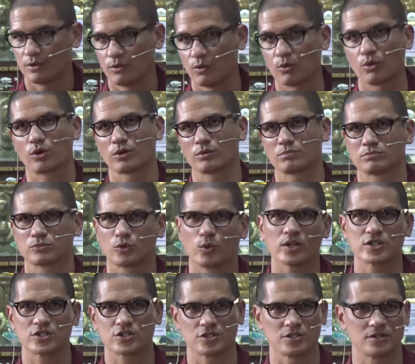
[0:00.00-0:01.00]
or
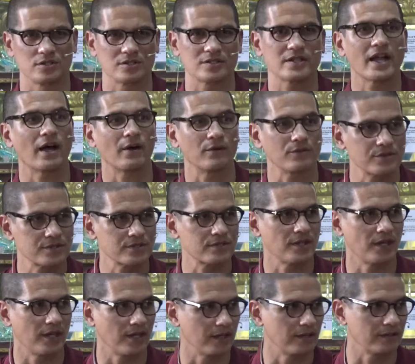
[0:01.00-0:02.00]
questions, doubts
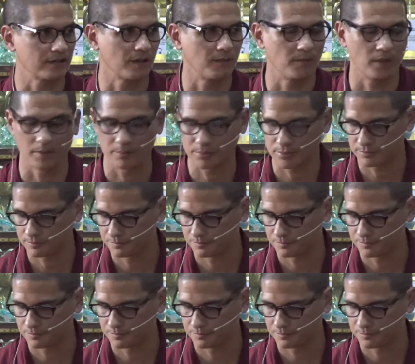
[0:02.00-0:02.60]
that had come up.